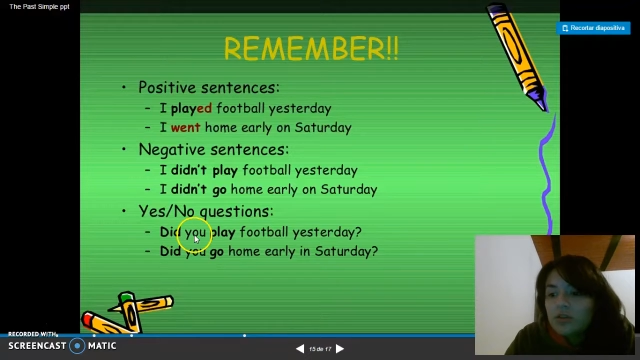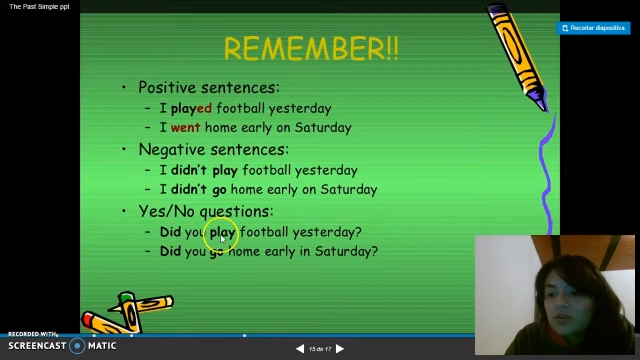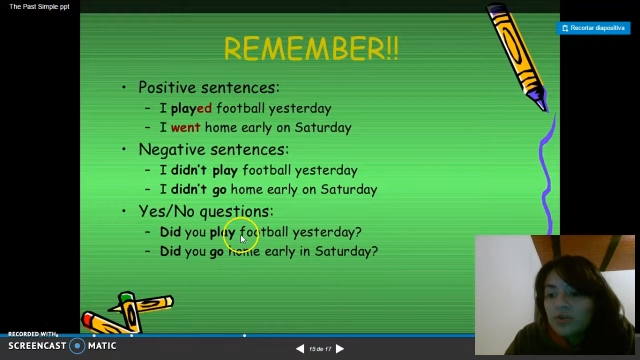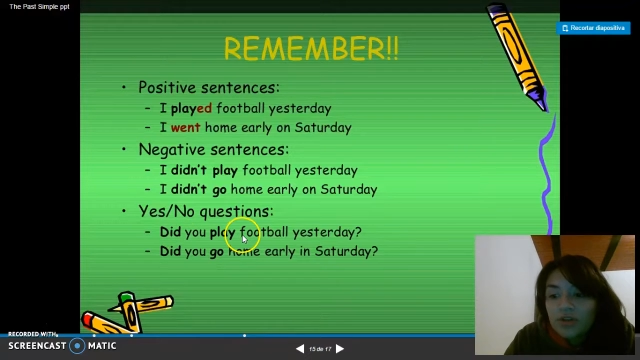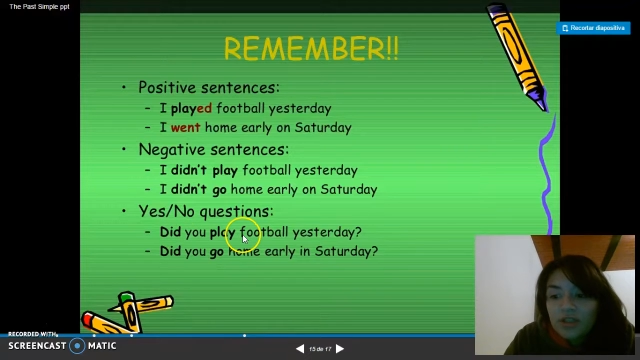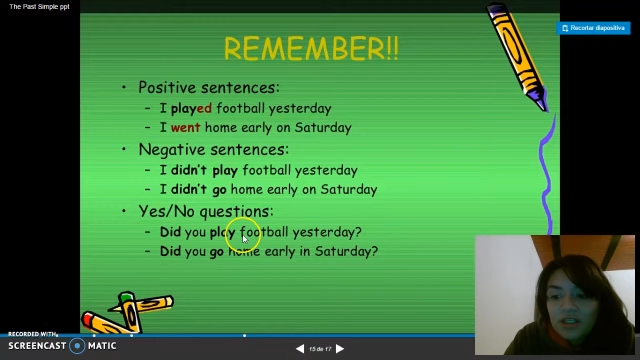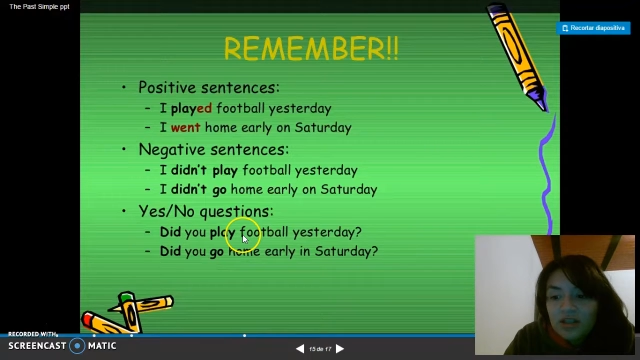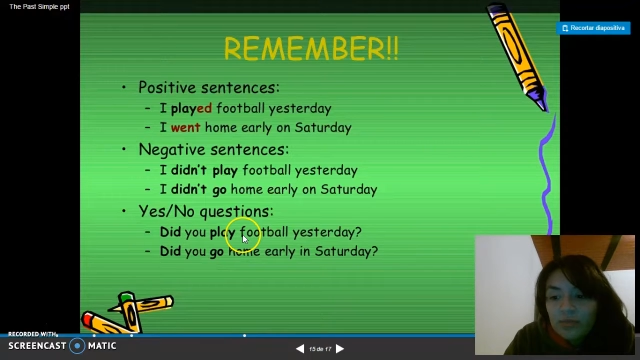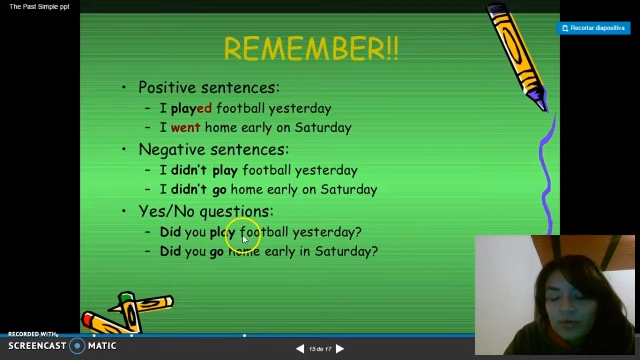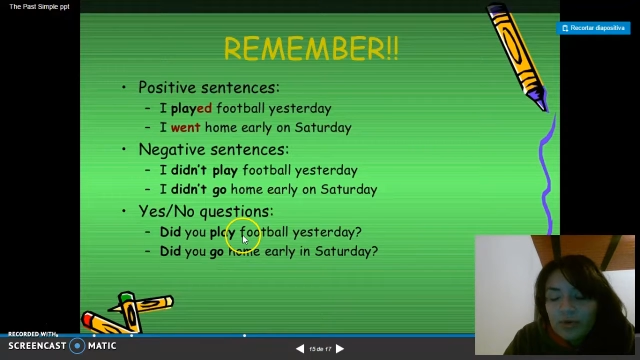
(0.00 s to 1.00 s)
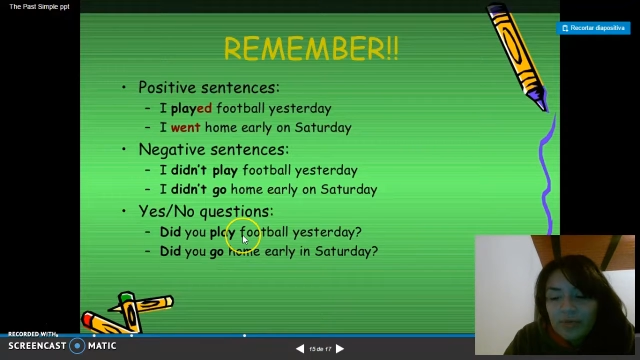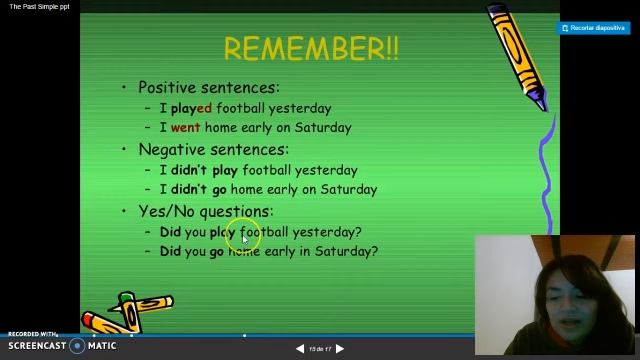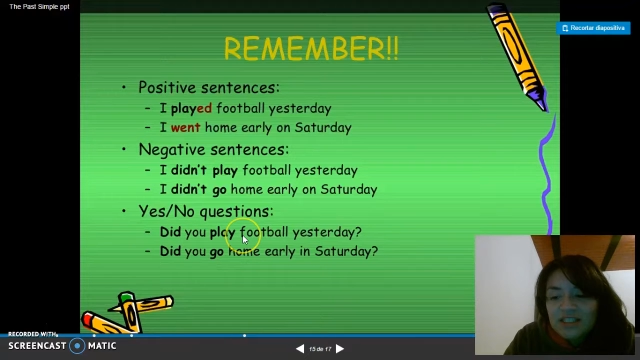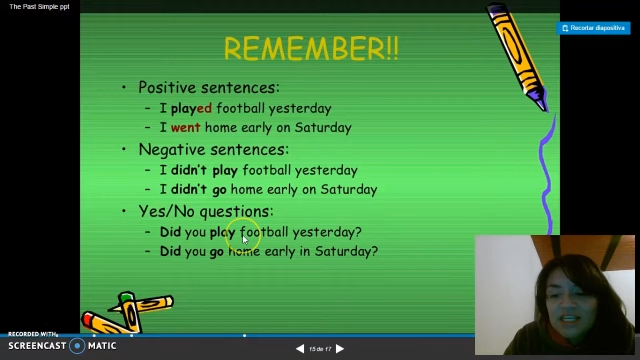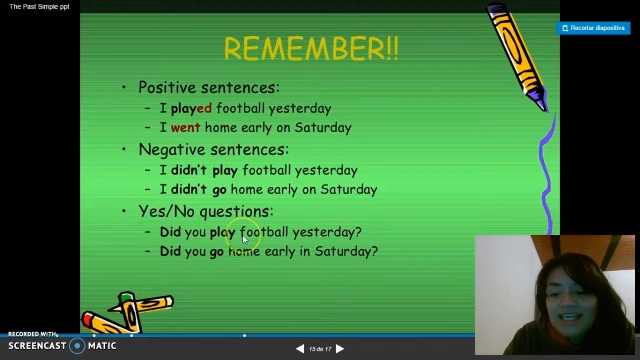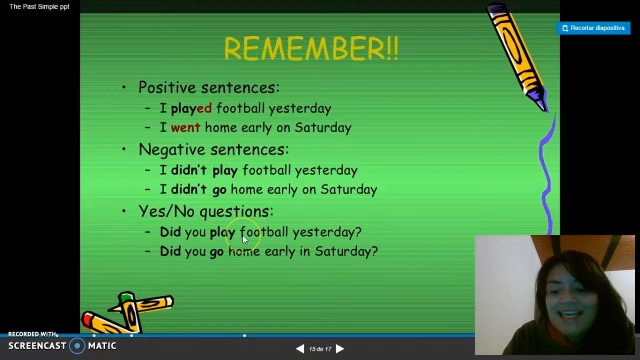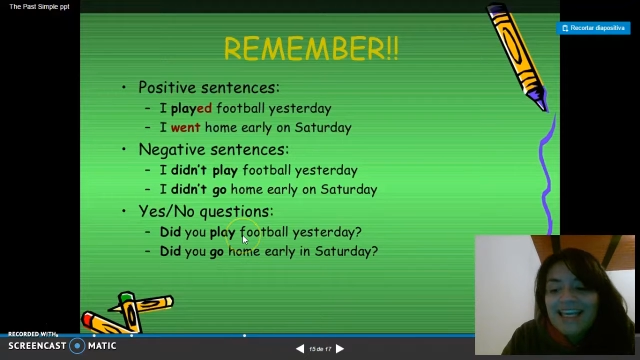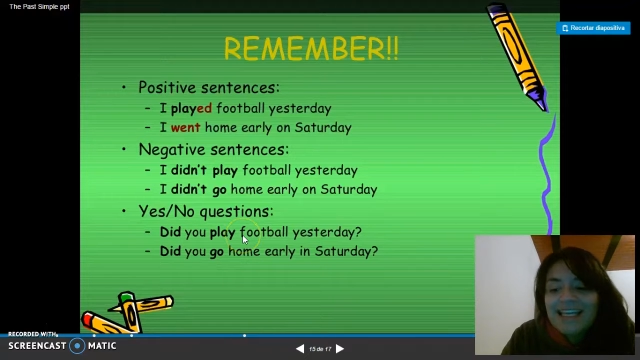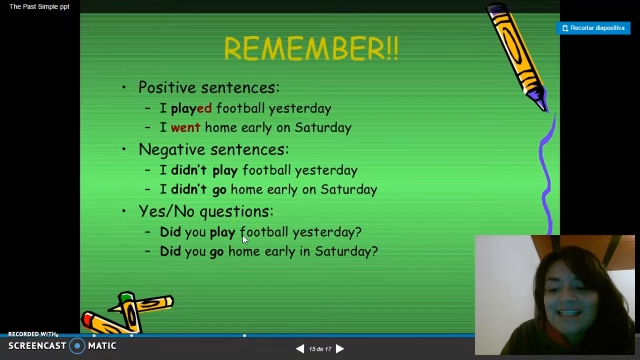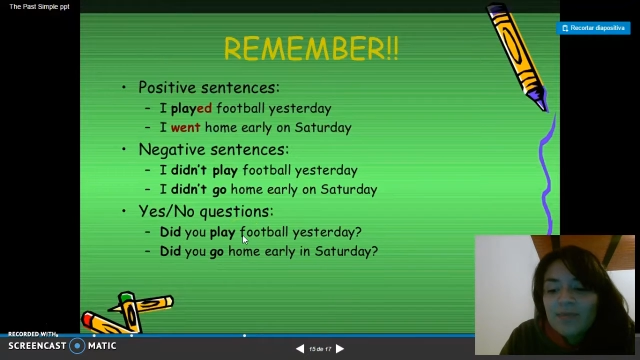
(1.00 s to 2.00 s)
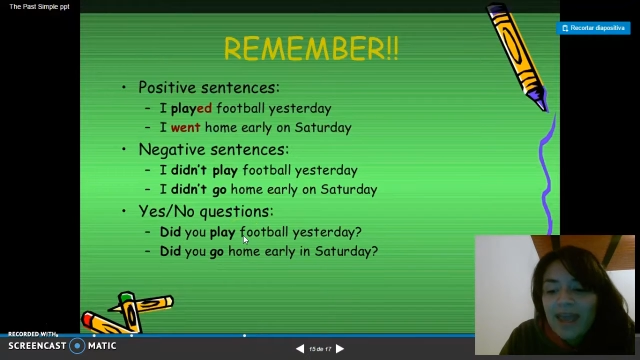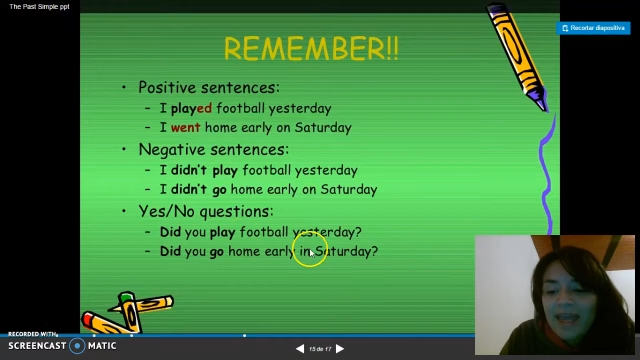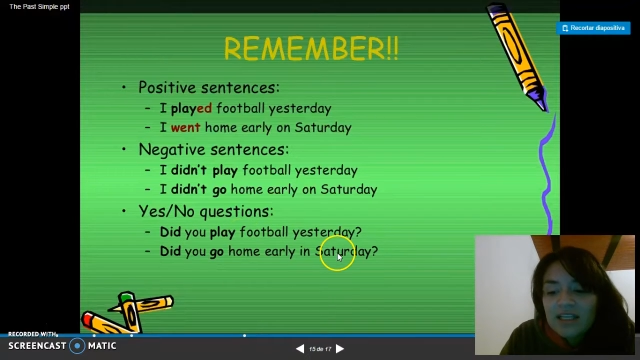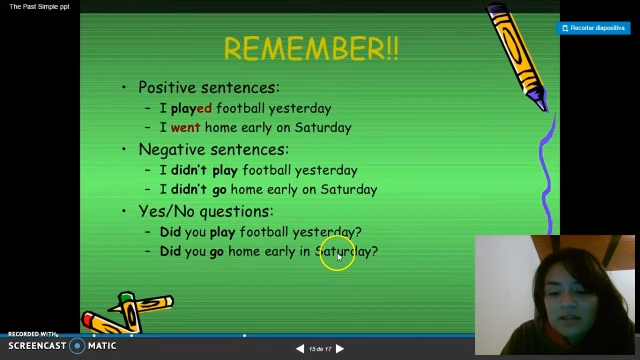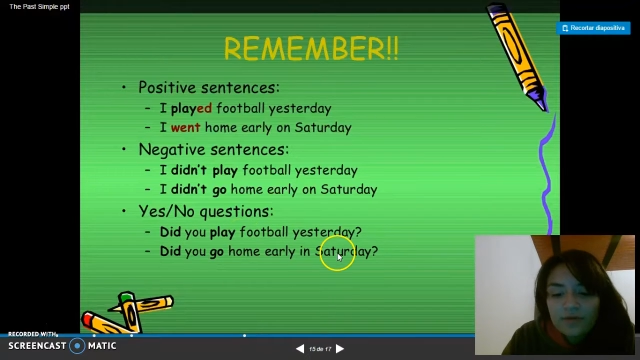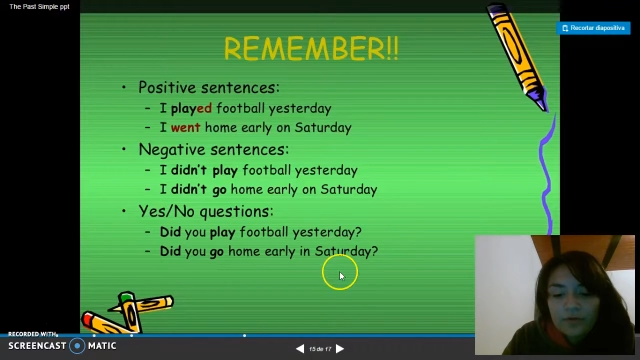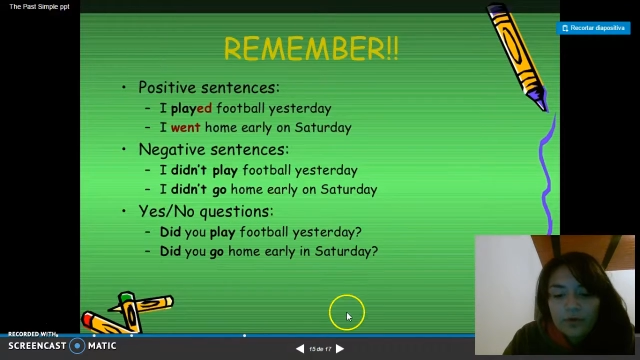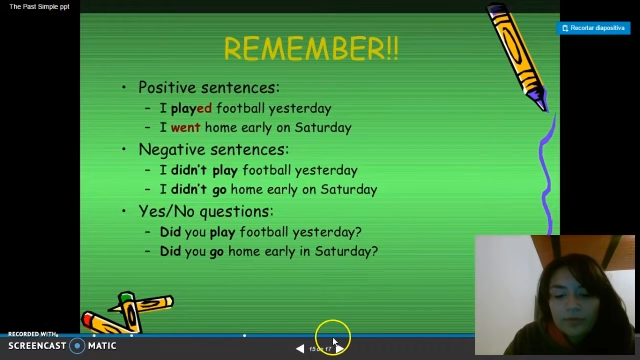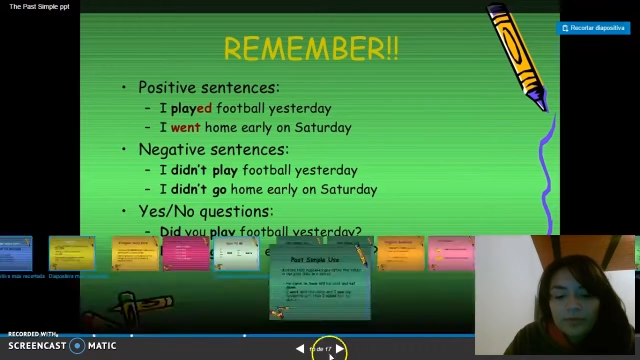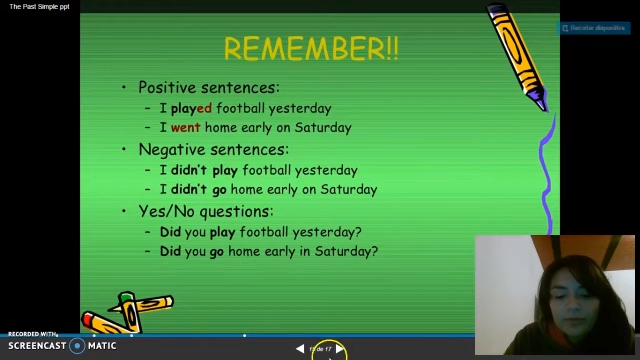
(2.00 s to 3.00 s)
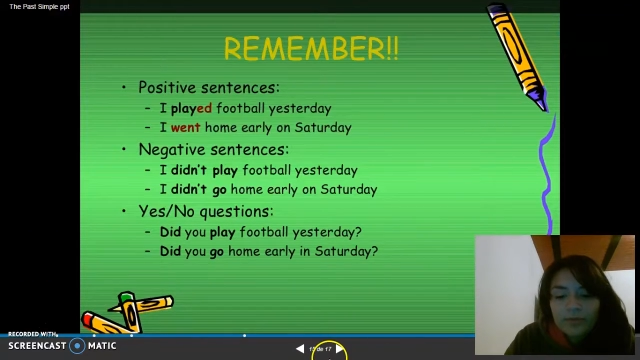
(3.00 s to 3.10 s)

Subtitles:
You don't need the verb in past in its based form.